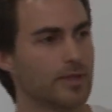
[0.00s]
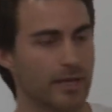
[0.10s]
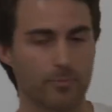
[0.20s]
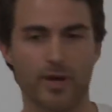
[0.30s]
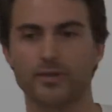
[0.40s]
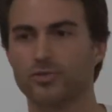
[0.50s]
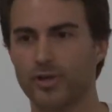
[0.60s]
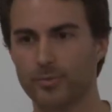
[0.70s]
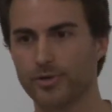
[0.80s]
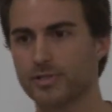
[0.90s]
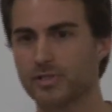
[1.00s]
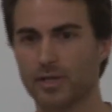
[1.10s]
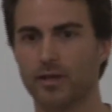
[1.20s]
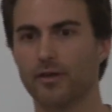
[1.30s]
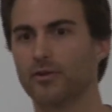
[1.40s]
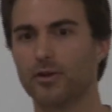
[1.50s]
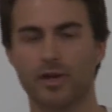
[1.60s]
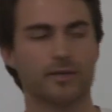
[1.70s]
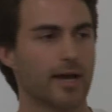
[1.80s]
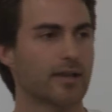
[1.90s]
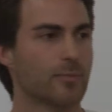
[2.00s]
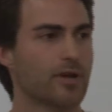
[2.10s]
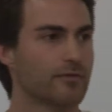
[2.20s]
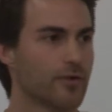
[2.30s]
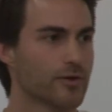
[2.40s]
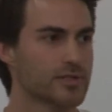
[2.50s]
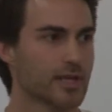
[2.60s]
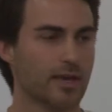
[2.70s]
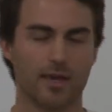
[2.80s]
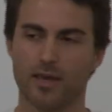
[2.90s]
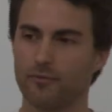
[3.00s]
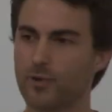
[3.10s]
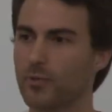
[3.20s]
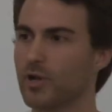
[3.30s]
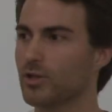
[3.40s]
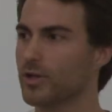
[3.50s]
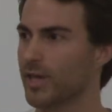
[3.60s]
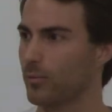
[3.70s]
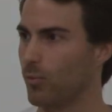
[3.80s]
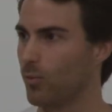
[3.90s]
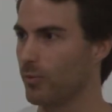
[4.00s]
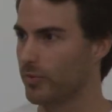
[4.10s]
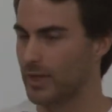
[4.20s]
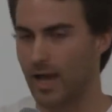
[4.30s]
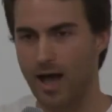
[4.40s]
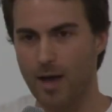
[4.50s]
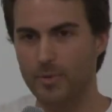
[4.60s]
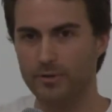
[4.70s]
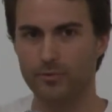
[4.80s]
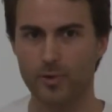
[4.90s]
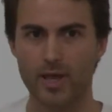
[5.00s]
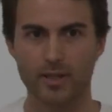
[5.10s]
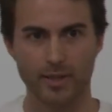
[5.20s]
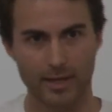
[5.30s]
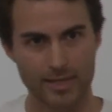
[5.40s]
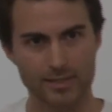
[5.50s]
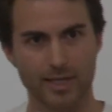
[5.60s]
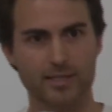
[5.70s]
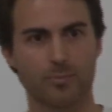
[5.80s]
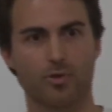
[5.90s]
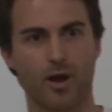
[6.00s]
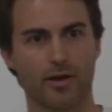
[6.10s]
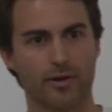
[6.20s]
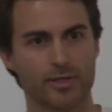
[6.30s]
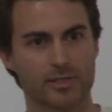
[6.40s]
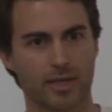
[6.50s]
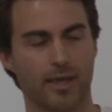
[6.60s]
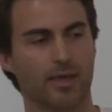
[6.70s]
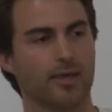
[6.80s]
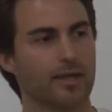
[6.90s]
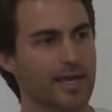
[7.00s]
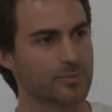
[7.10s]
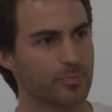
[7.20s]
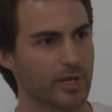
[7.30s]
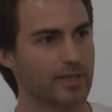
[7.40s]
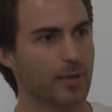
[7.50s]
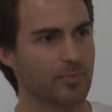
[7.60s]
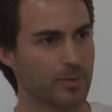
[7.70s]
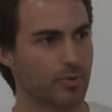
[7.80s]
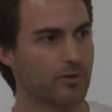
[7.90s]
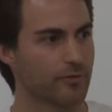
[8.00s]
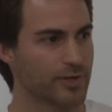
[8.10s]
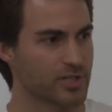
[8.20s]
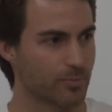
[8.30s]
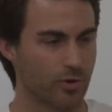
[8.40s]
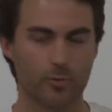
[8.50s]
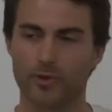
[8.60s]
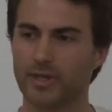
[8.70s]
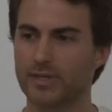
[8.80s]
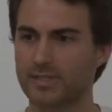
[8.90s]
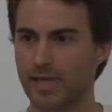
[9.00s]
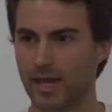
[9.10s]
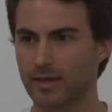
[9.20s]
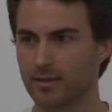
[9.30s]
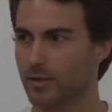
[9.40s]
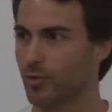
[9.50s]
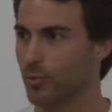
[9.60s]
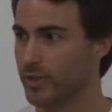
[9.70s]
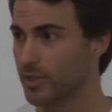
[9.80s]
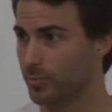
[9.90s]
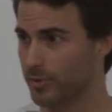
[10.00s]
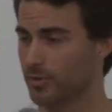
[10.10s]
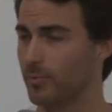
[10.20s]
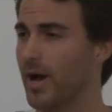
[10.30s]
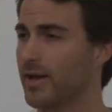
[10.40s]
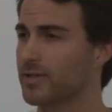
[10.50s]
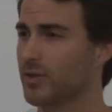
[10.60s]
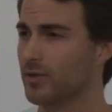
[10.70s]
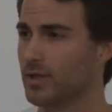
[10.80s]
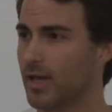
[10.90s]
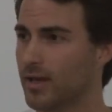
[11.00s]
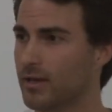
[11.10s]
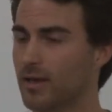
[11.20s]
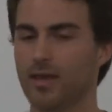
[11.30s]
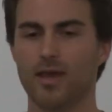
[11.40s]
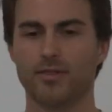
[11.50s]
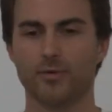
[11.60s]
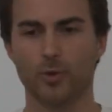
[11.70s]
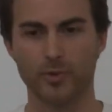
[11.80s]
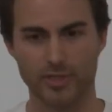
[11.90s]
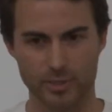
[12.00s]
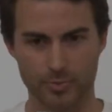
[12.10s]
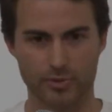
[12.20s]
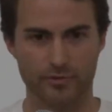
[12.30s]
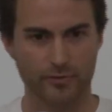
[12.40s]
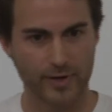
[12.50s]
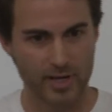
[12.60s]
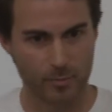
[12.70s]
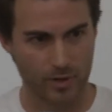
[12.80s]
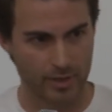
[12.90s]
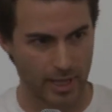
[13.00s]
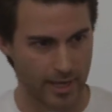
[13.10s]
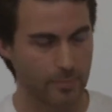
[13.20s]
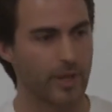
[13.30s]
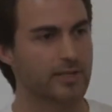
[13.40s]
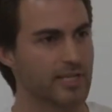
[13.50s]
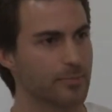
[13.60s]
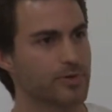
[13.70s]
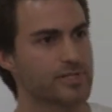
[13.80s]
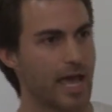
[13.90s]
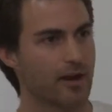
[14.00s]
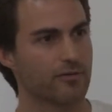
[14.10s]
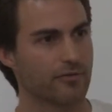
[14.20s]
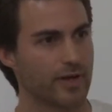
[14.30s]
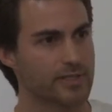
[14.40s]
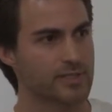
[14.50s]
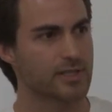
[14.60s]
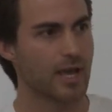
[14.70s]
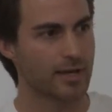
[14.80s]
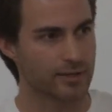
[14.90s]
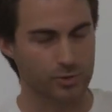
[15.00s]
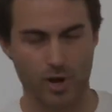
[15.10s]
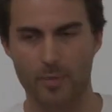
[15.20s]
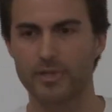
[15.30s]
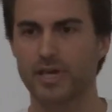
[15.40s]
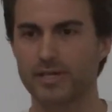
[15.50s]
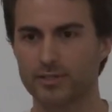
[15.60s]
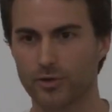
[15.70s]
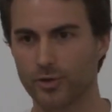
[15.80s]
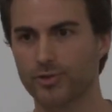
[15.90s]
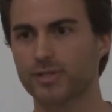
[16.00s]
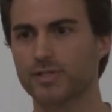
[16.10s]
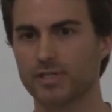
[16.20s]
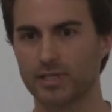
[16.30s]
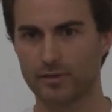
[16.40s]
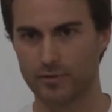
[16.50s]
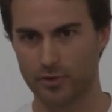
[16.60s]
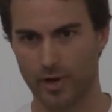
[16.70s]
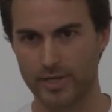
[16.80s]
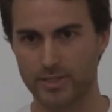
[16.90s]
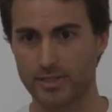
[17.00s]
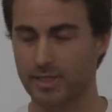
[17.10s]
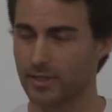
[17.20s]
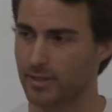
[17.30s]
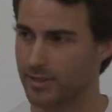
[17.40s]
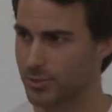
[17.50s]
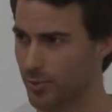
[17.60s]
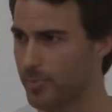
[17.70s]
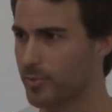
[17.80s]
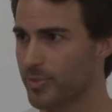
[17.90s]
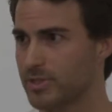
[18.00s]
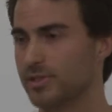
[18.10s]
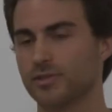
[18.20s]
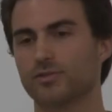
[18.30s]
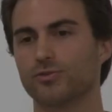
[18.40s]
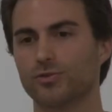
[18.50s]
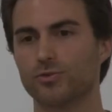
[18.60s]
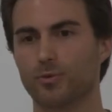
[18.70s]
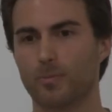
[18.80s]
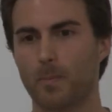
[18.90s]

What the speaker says: led by the Dreamers and other undocumented folks, if we want to look at the common thread that has led to progress, it been that people have reached a point where they decided they were willing to put their bodies on the line, they were willing to put their freedom on the line and make deeper sacrifices to dramatize the urgency of the crisis and to disrupt business as usual.